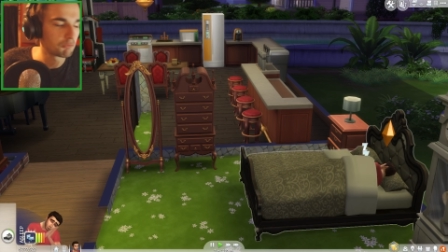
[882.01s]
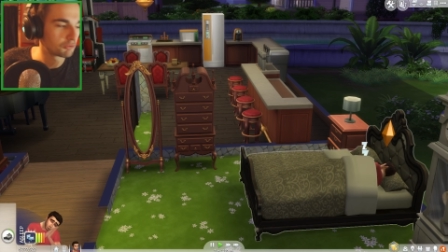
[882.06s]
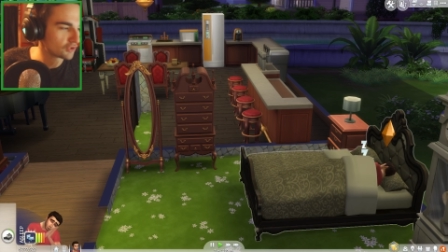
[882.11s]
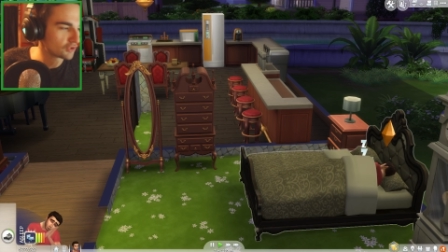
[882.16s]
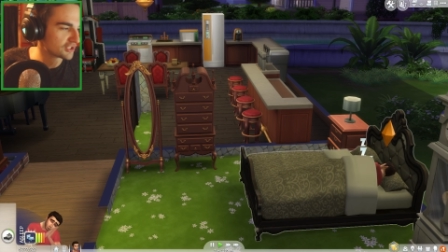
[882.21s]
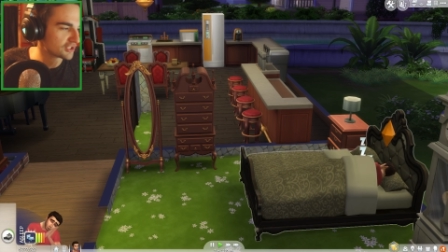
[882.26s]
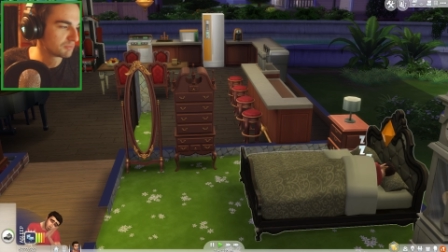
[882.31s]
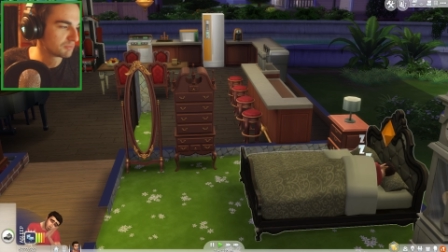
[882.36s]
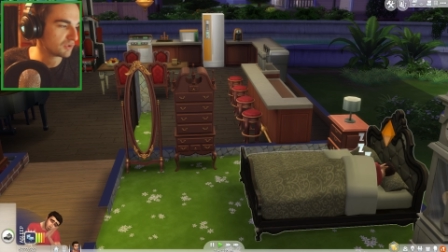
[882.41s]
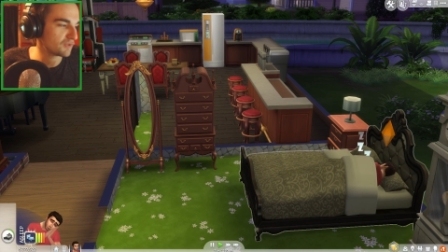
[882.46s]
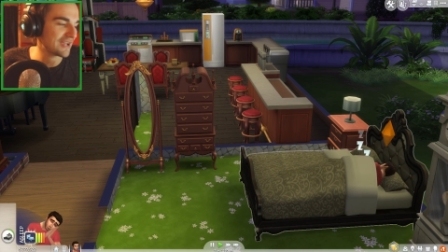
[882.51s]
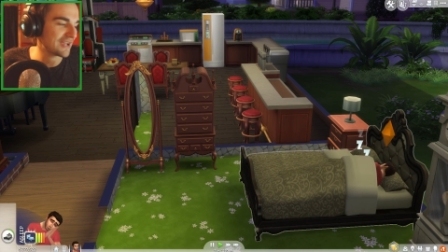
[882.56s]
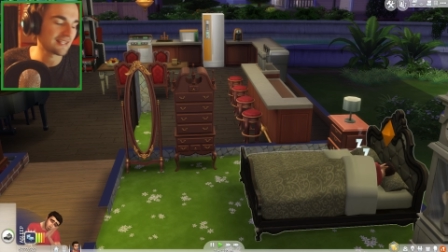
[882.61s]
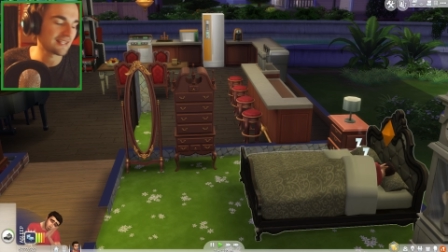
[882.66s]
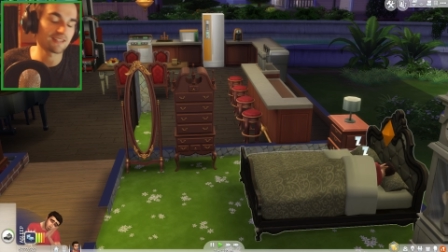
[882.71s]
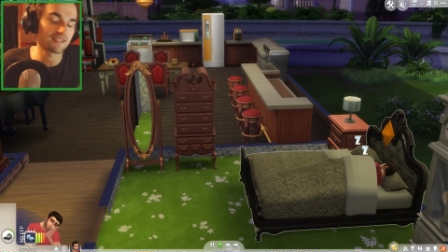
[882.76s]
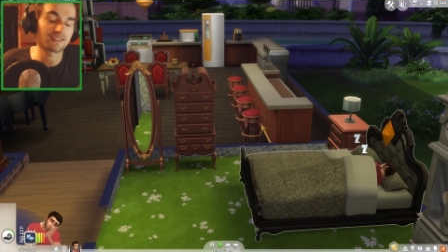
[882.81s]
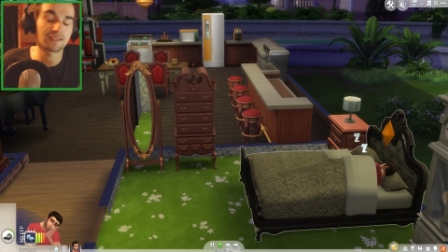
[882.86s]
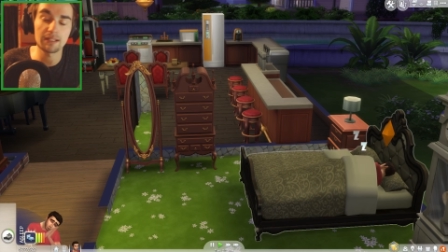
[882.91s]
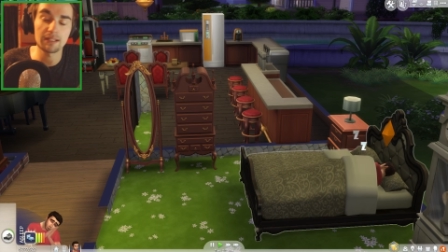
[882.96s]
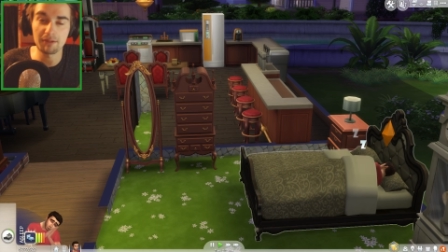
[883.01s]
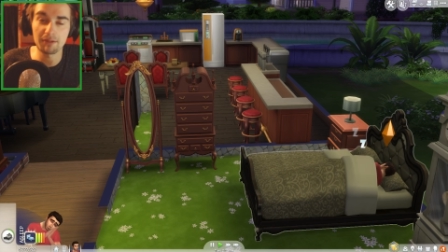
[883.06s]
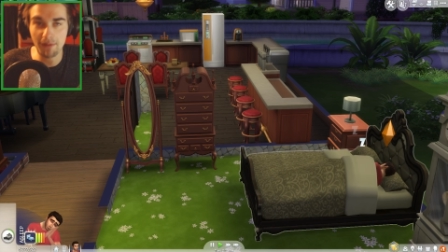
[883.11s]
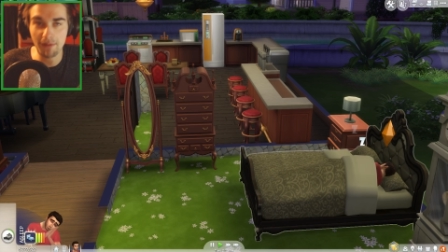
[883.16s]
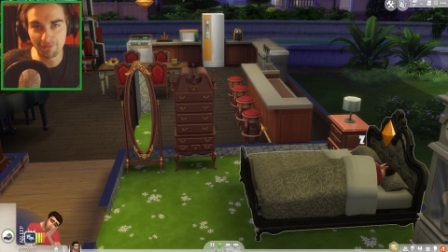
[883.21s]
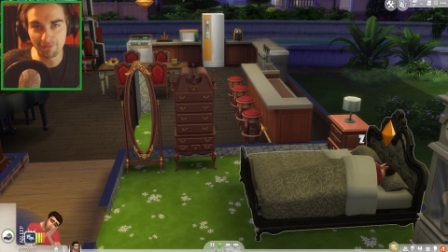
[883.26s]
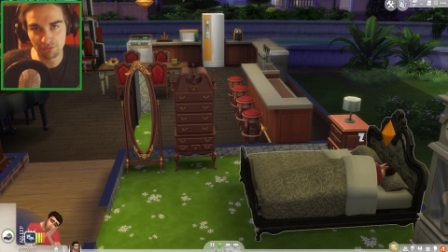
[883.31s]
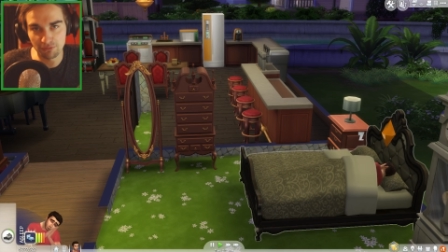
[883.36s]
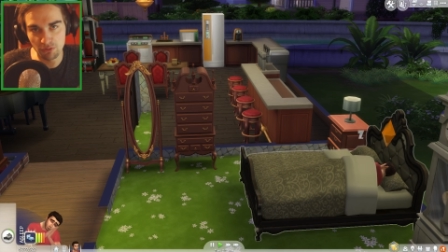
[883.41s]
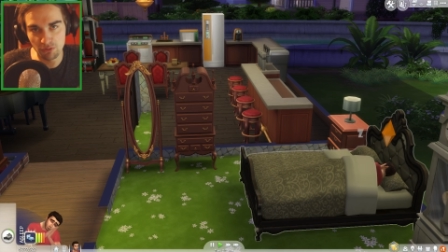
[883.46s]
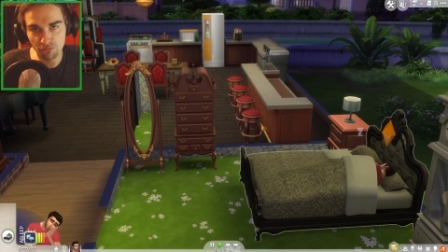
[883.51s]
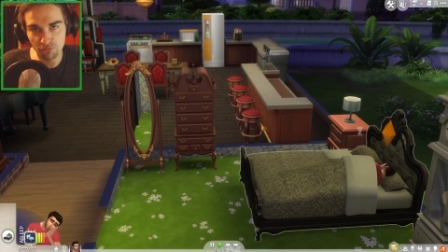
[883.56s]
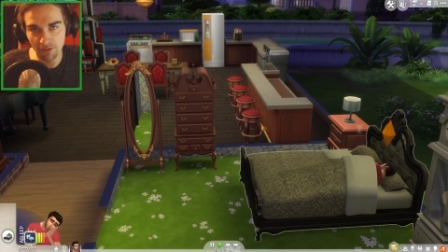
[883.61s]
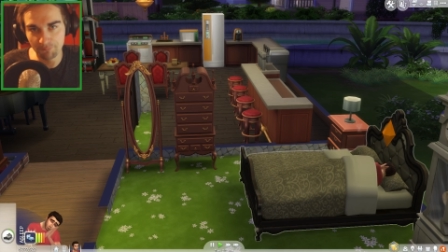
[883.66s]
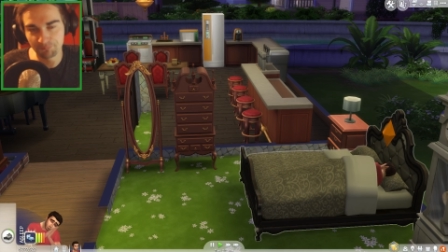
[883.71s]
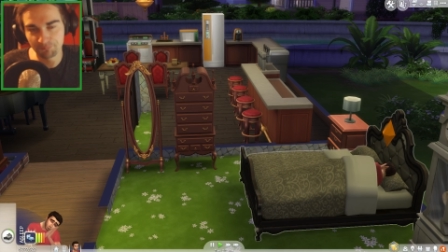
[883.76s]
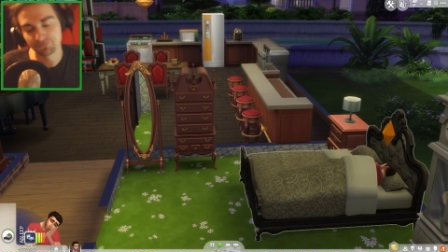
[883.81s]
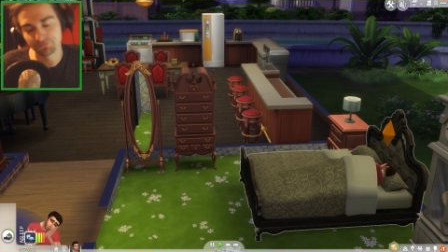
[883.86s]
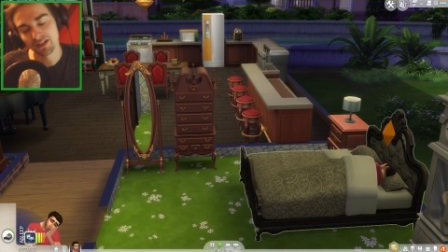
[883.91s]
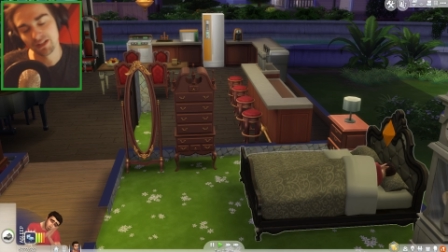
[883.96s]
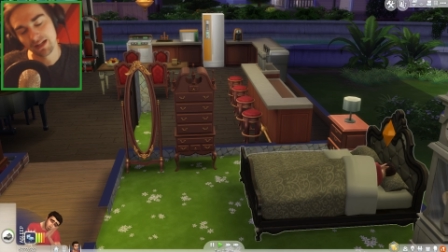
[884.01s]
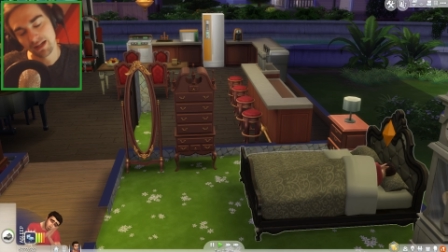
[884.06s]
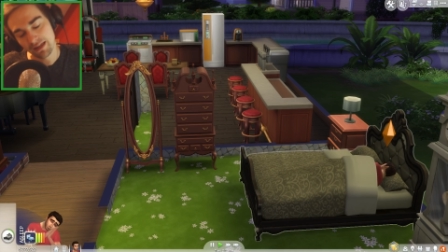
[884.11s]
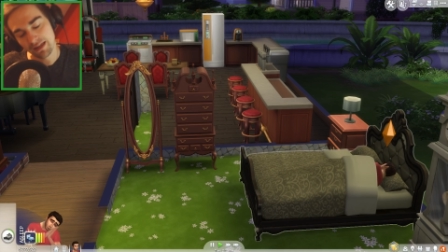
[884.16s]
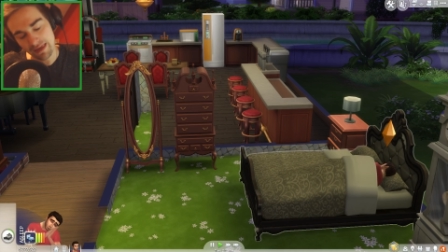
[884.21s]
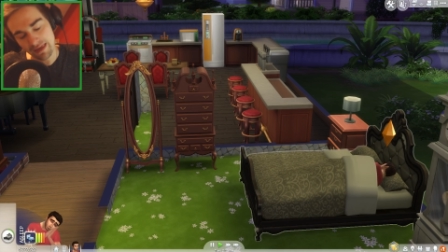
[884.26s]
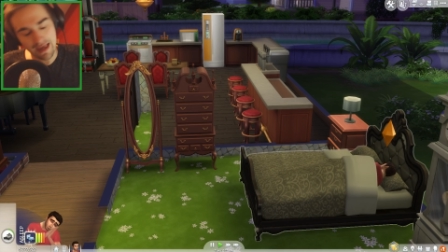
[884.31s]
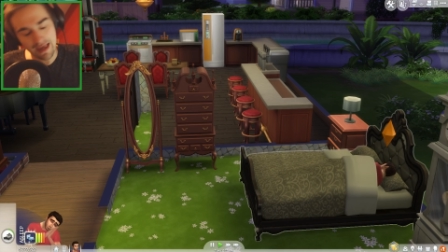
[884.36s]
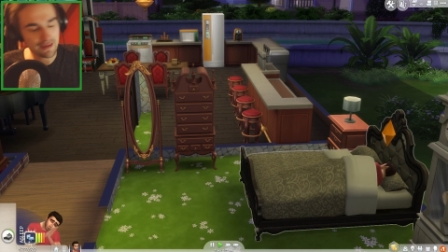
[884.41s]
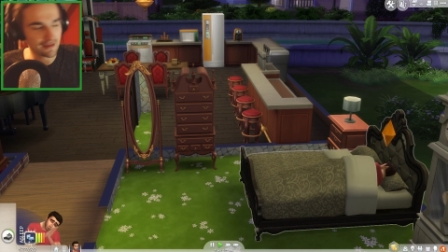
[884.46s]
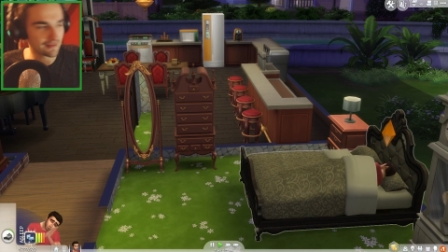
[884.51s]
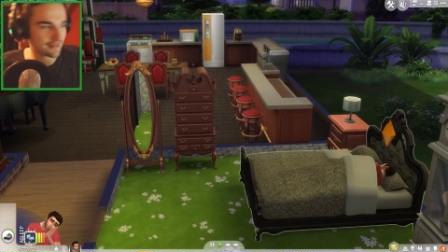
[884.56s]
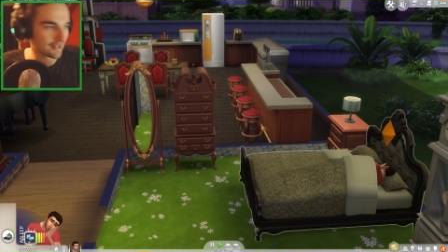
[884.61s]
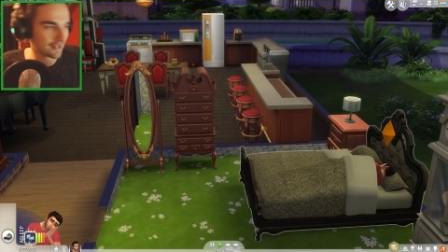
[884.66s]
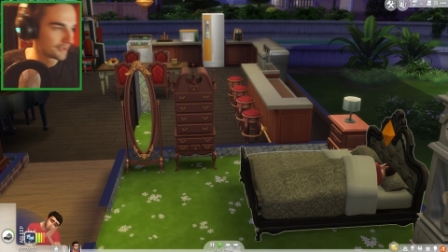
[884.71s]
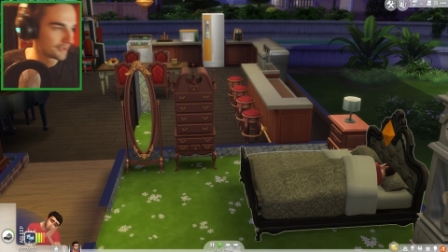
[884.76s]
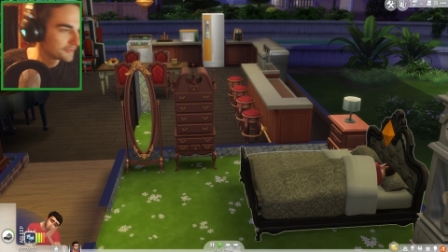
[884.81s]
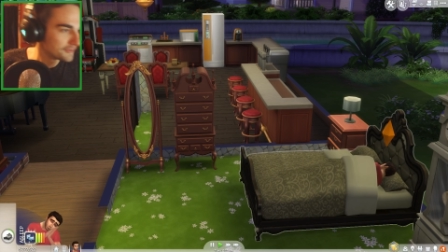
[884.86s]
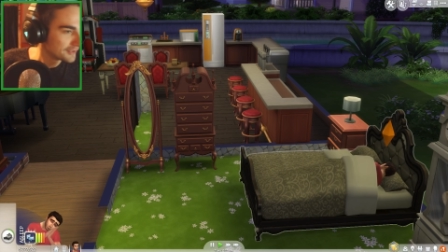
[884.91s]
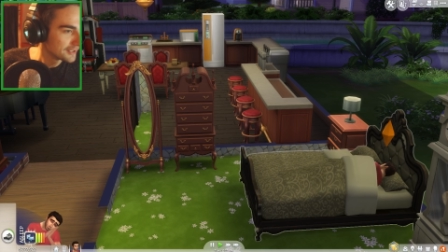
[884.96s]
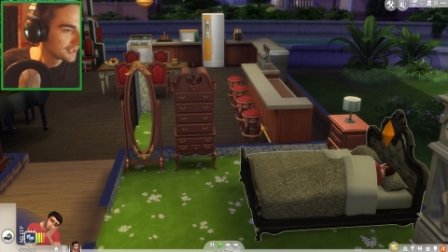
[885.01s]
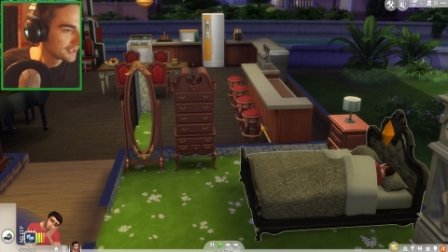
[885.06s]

We'll try some more of Alice and then we might have to move on. There you go.